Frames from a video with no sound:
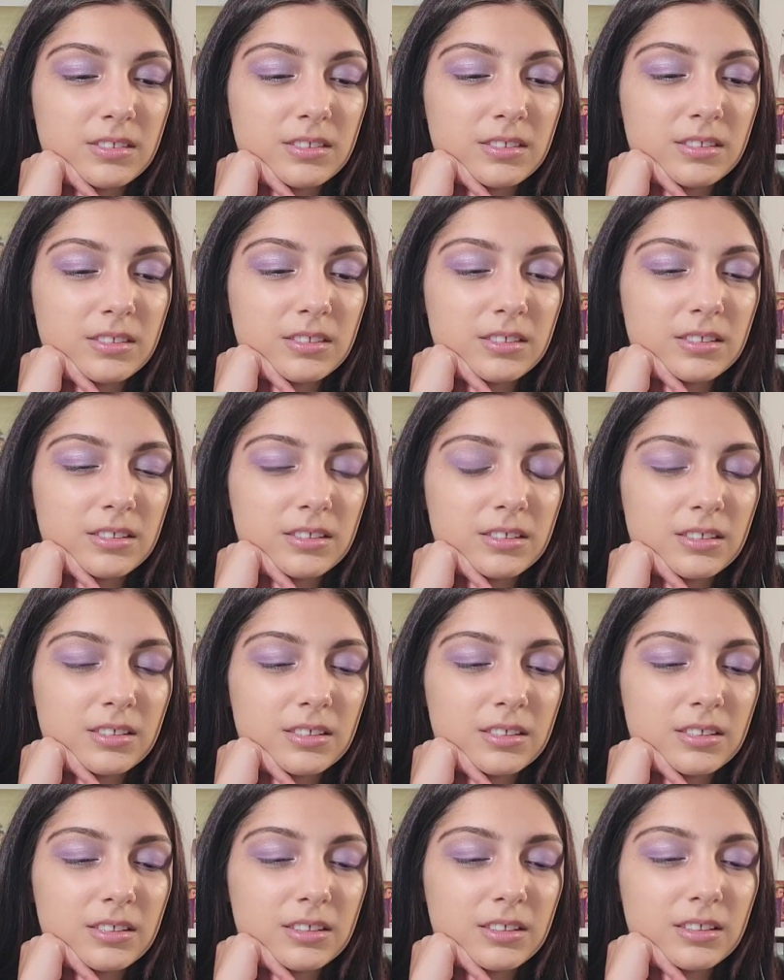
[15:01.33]

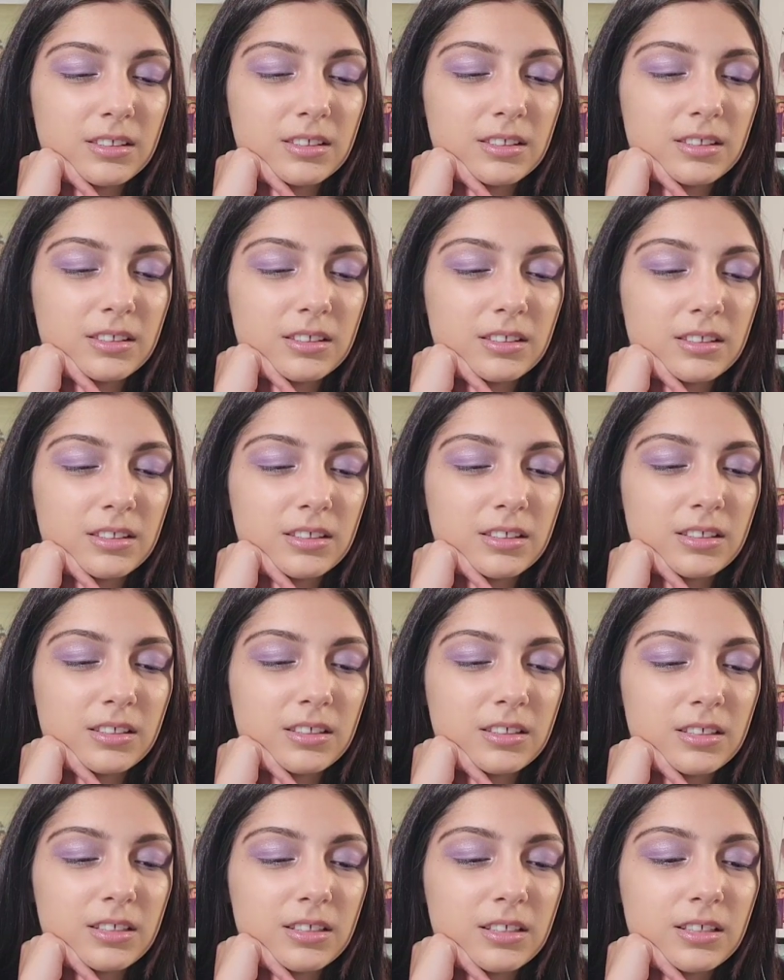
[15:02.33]

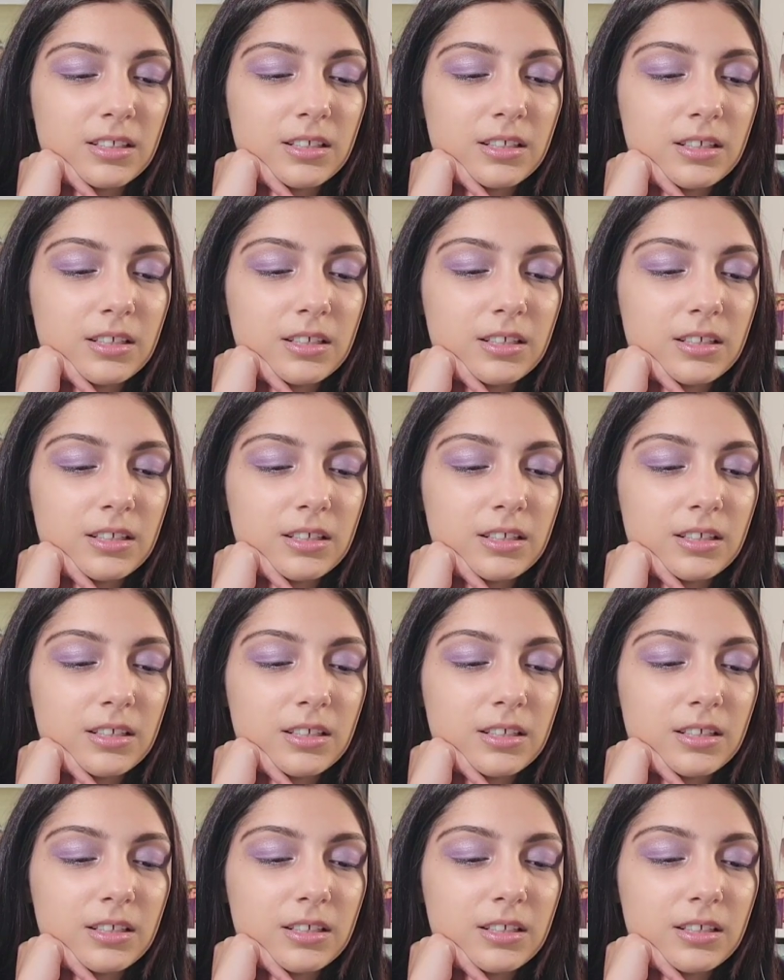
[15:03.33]
(no one is talking)